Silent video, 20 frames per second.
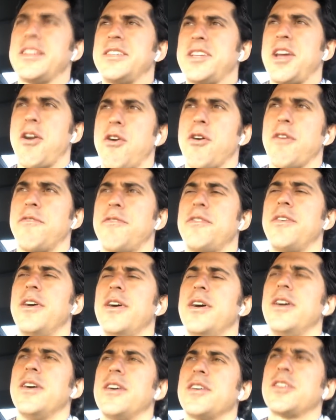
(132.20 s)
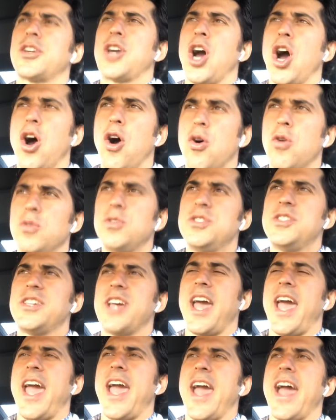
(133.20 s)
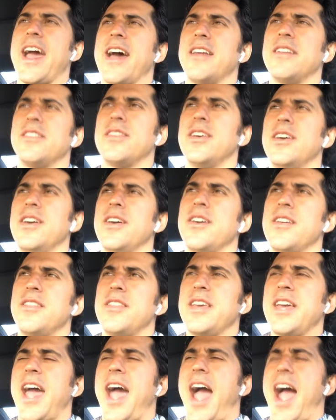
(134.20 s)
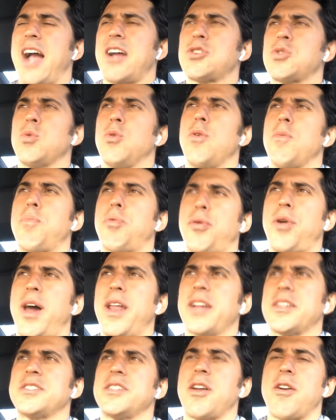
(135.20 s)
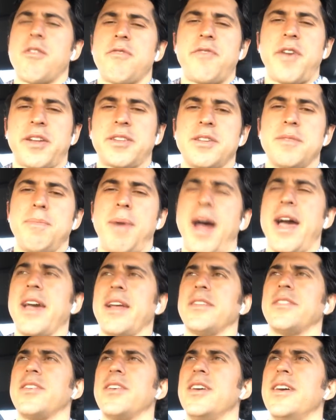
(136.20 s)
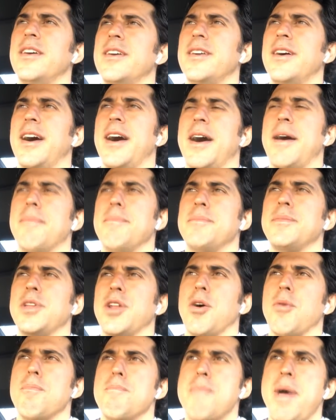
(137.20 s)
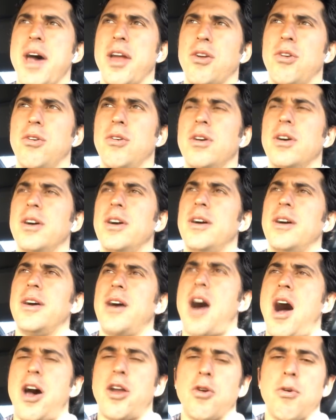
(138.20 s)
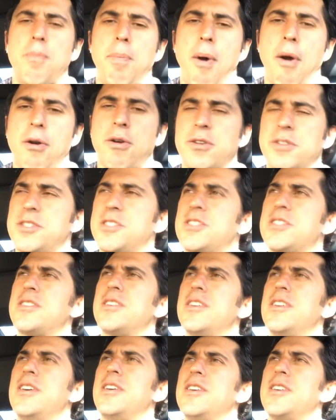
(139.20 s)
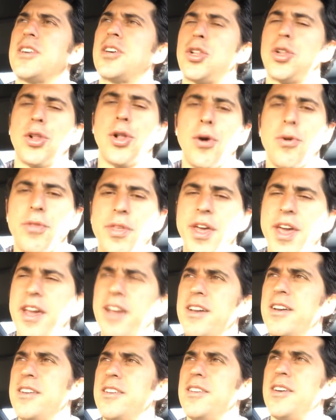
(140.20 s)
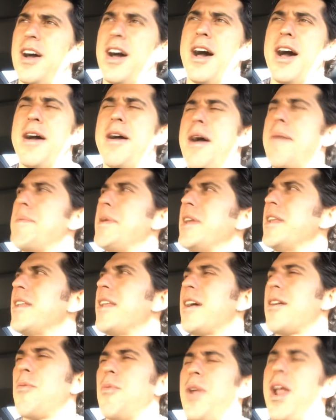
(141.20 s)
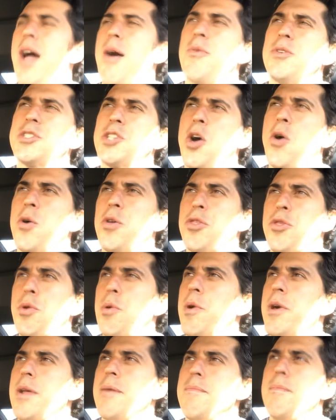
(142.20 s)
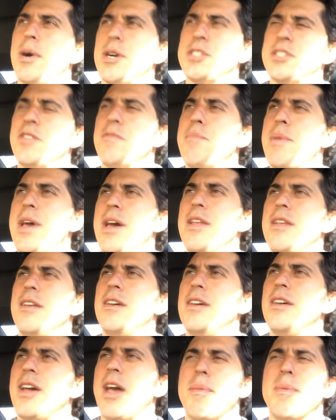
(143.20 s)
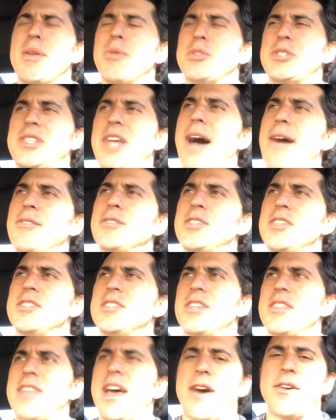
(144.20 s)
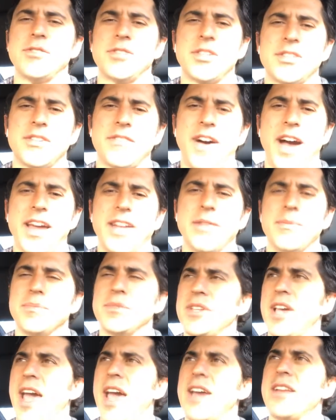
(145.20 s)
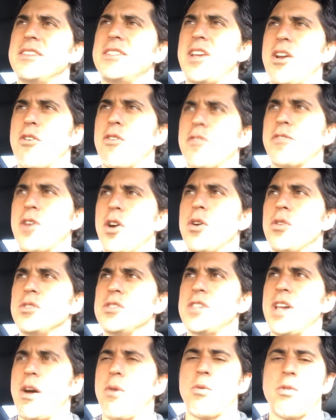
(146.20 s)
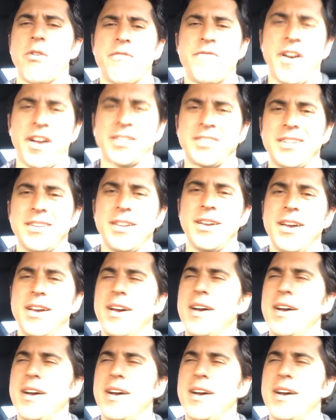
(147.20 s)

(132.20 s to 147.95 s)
tariff codes and the actual products that are affected by it. Metal, auto parts, clothing. When I was going through it, it must have been, it was thousands and thousands of items and tariff codes that were affected